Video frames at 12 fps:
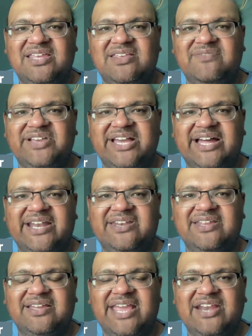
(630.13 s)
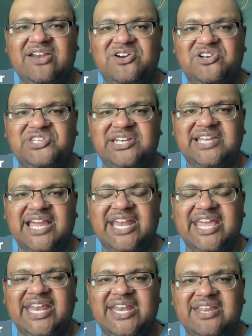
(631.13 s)
You've got Hayden Hurst at
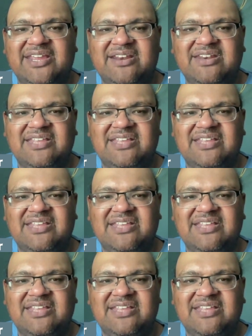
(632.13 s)
tight end and